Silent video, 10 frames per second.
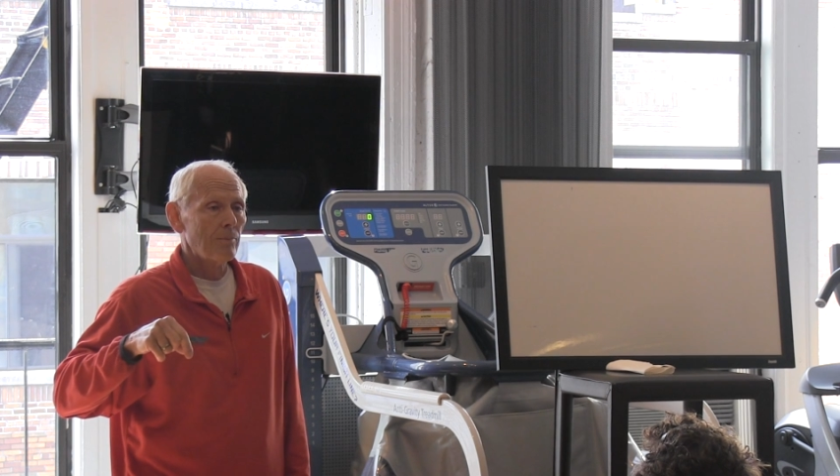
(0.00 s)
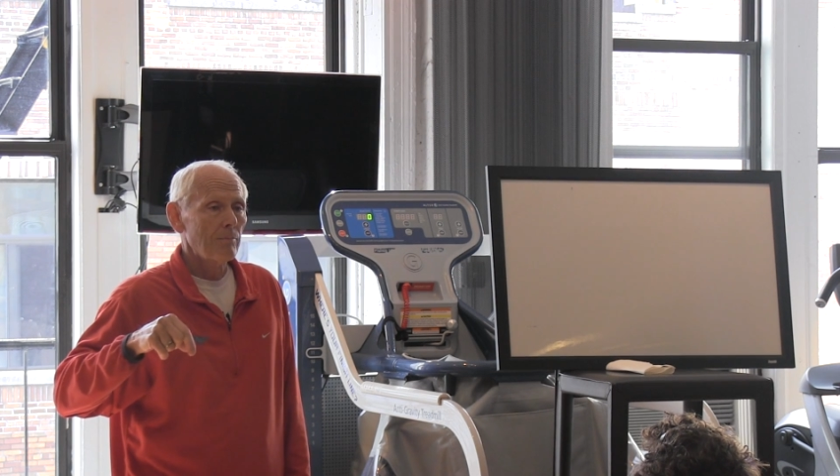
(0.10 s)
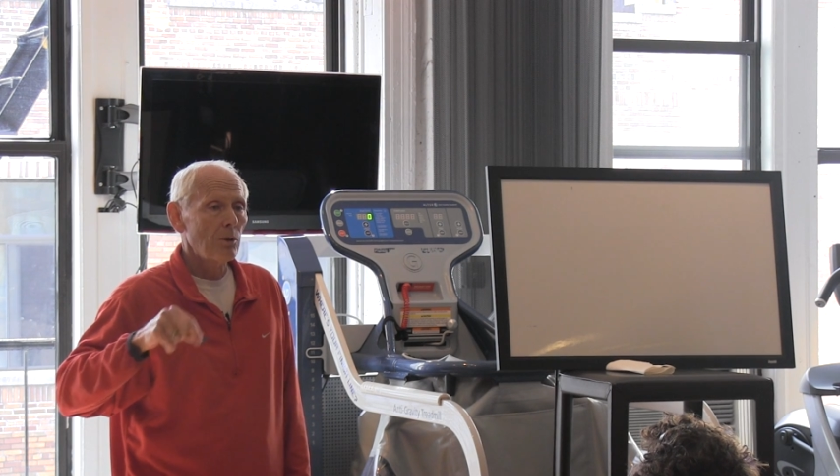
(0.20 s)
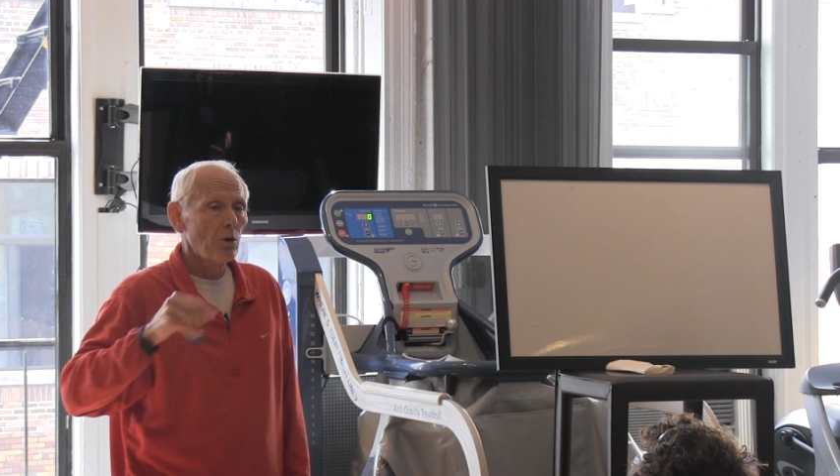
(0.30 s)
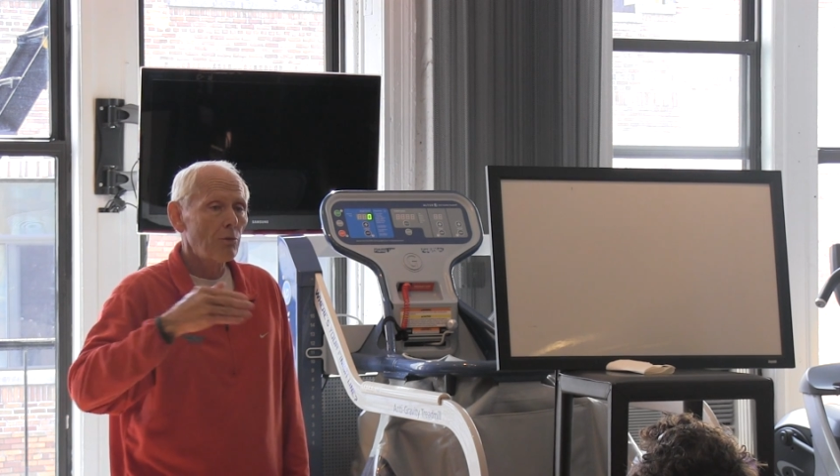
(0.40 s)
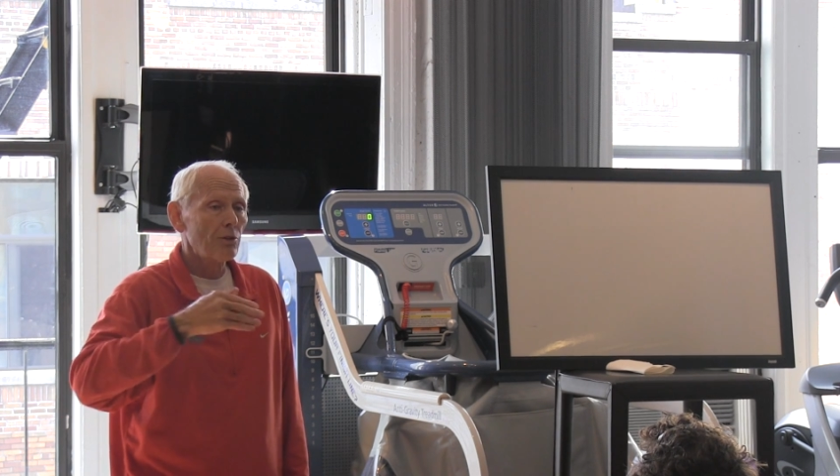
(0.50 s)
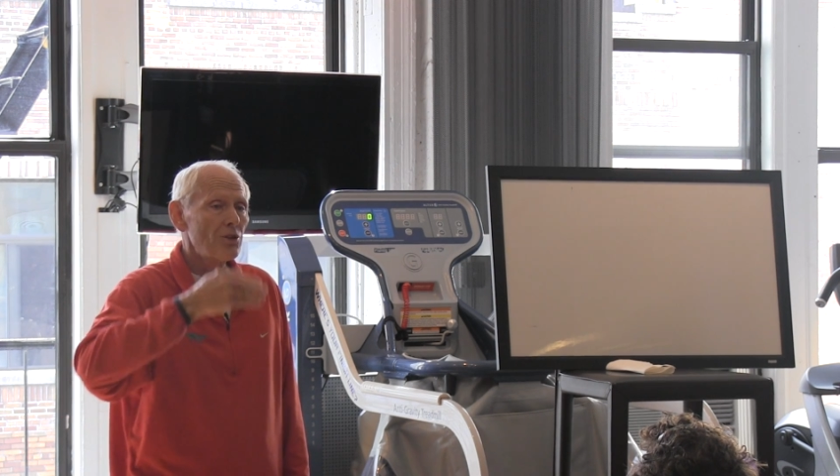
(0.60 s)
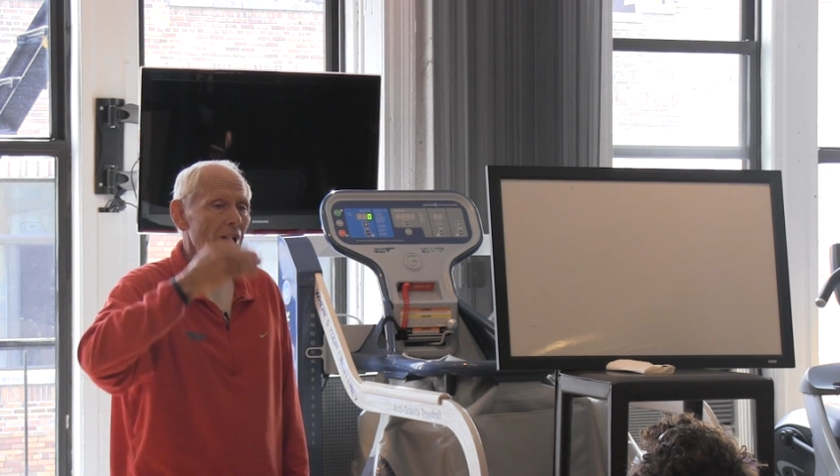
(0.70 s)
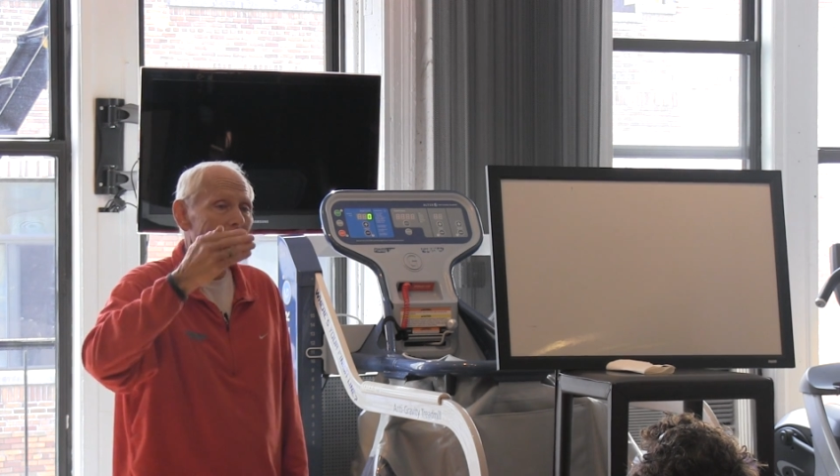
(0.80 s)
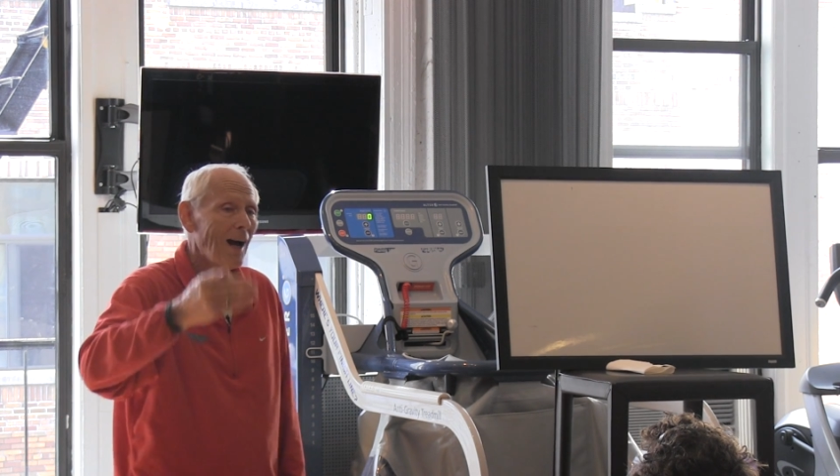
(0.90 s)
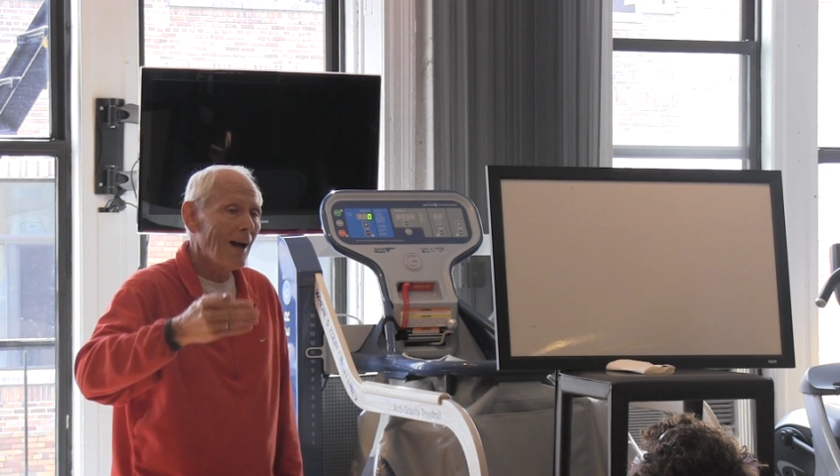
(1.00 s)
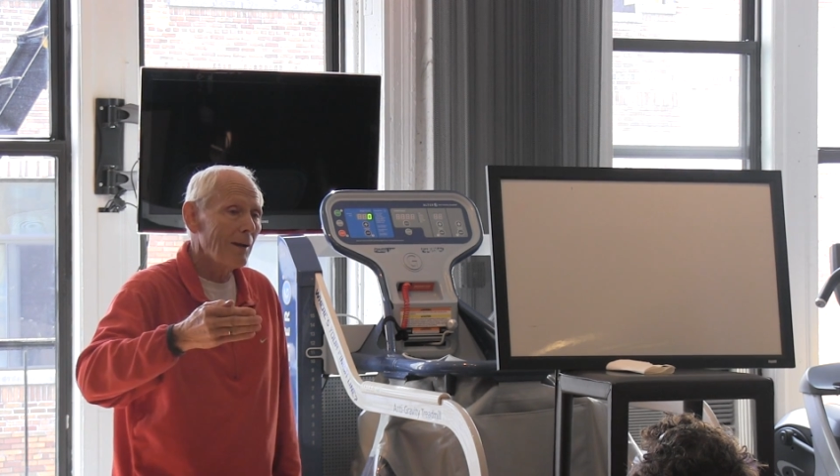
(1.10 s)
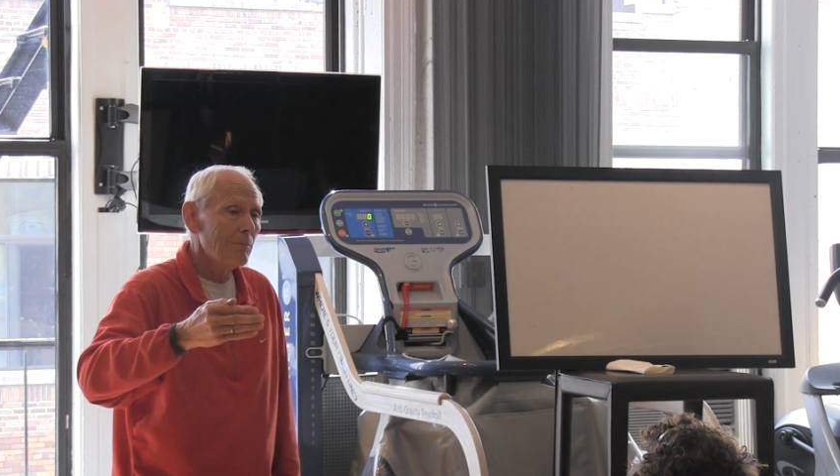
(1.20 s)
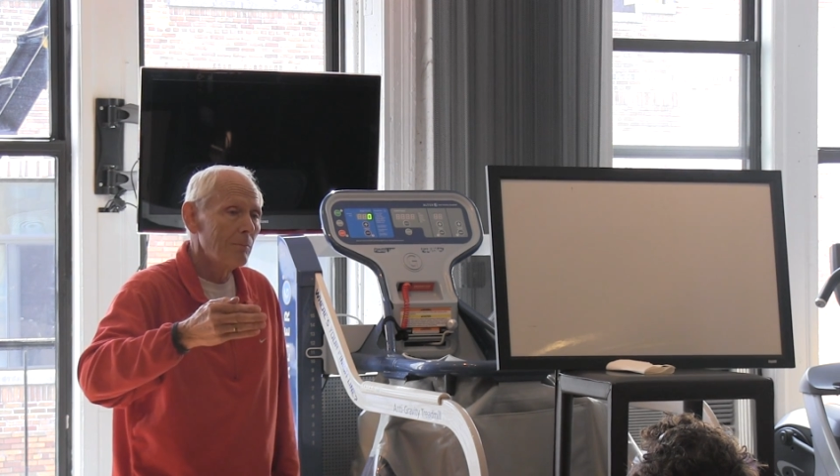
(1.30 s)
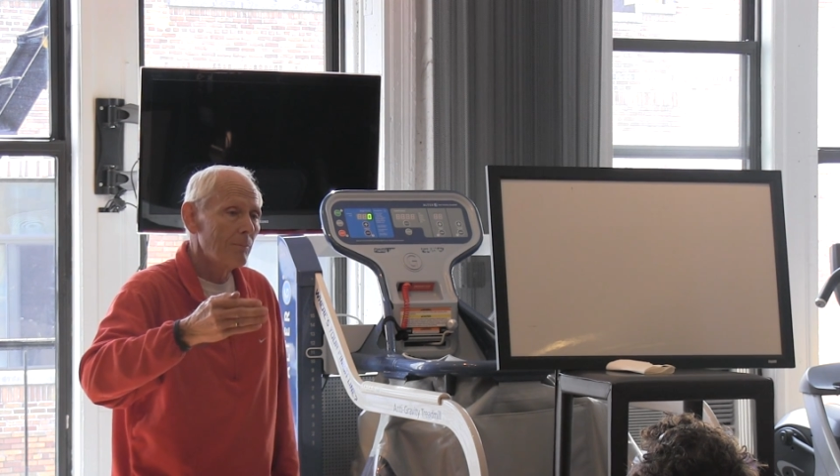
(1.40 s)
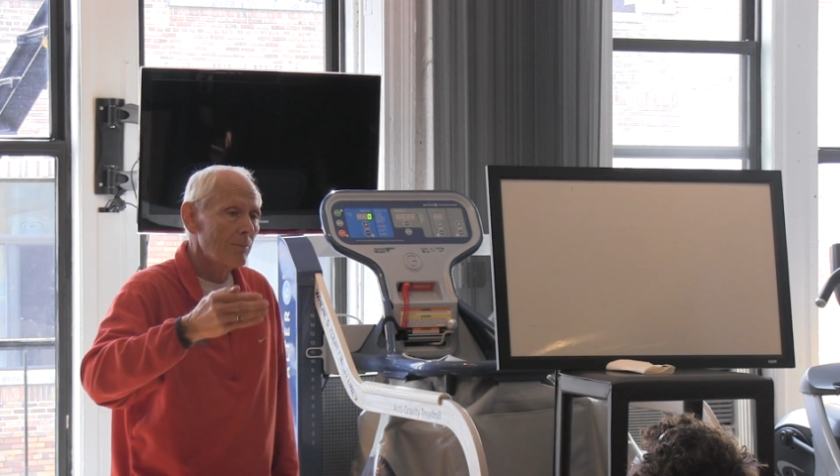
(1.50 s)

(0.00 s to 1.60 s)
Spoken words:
But over time,